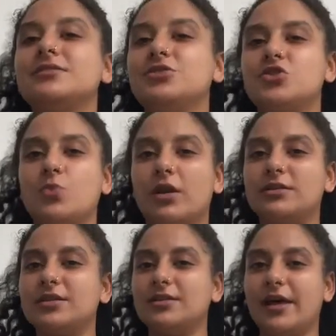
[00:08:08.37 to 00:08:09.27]
just wanting
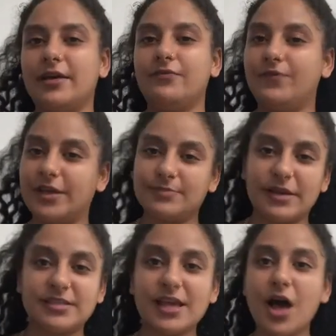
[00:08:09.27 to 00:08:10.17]
to like fix
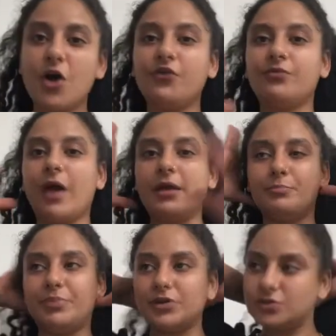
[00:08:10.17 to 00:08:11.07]
myself and
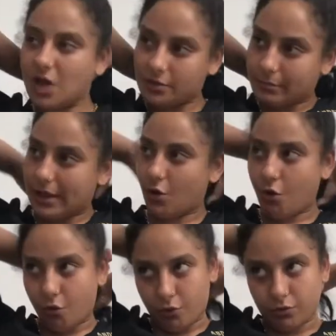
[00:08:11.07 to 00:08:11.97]
build on my
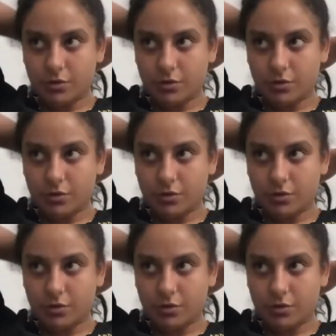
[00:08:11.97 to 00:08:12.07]
own